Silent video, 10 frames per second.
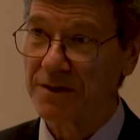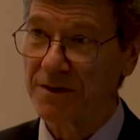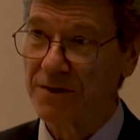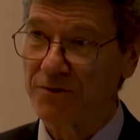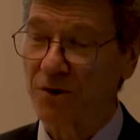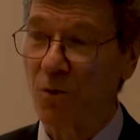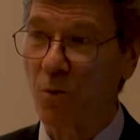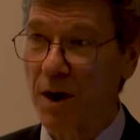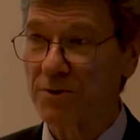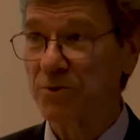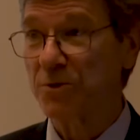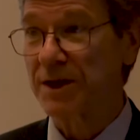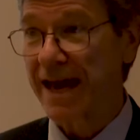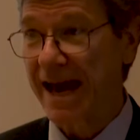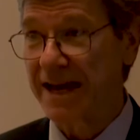So what do the
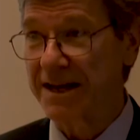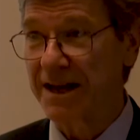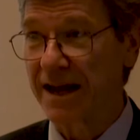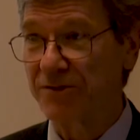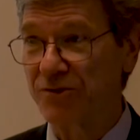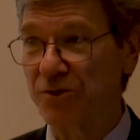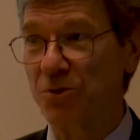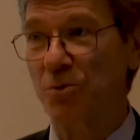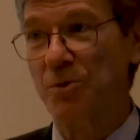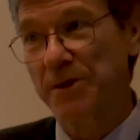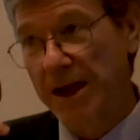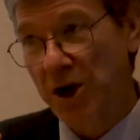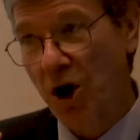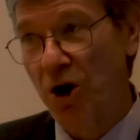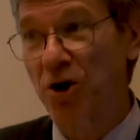candidates do? They
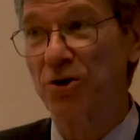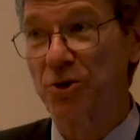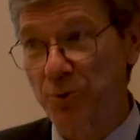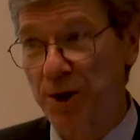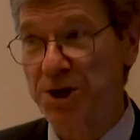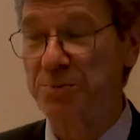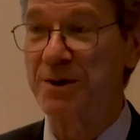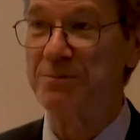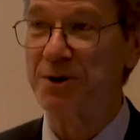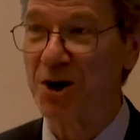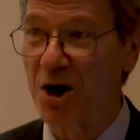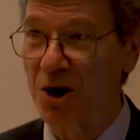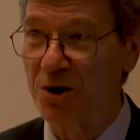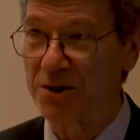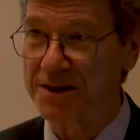call the rich people
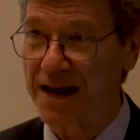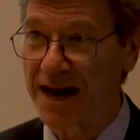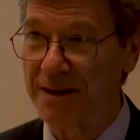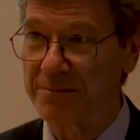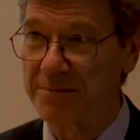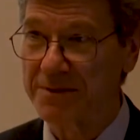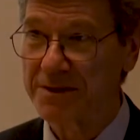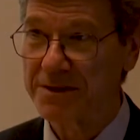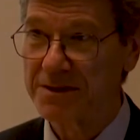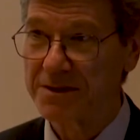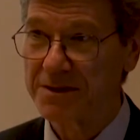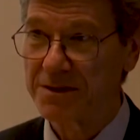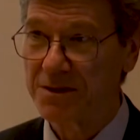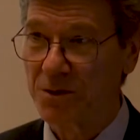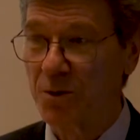all the time.
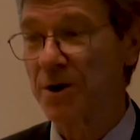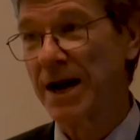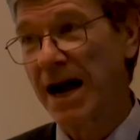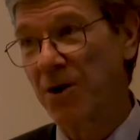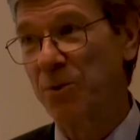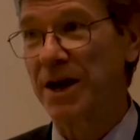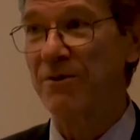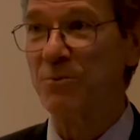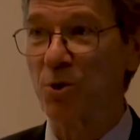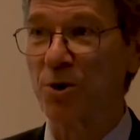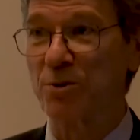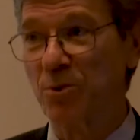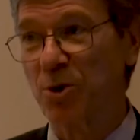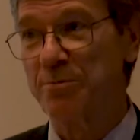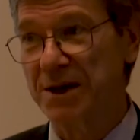Or now we have more and
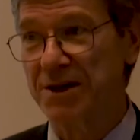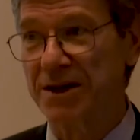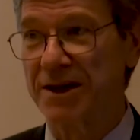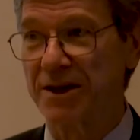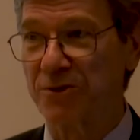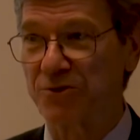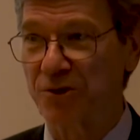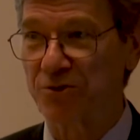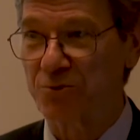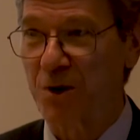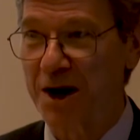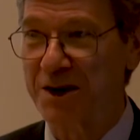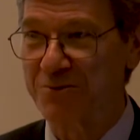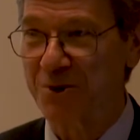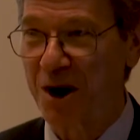more billionaires just
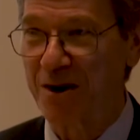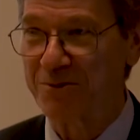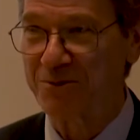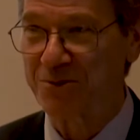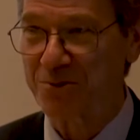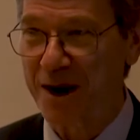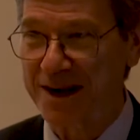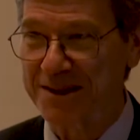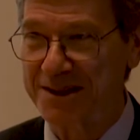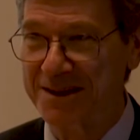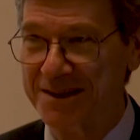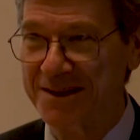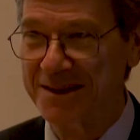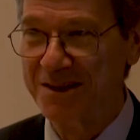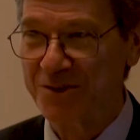running for office directly
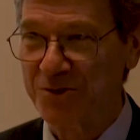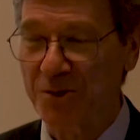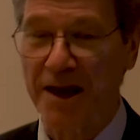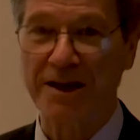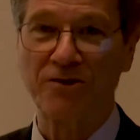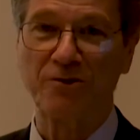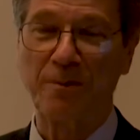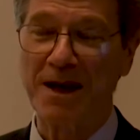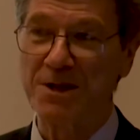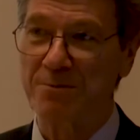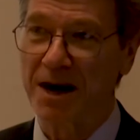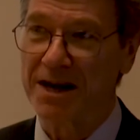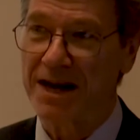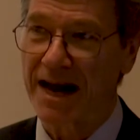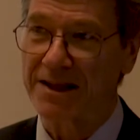so they can spend the
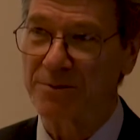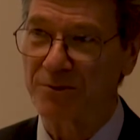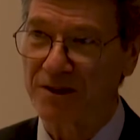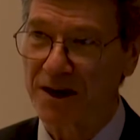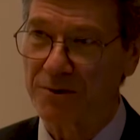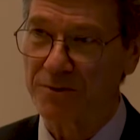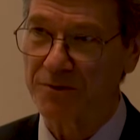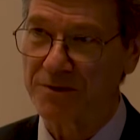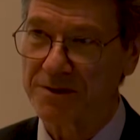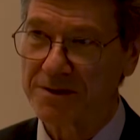money on themselves.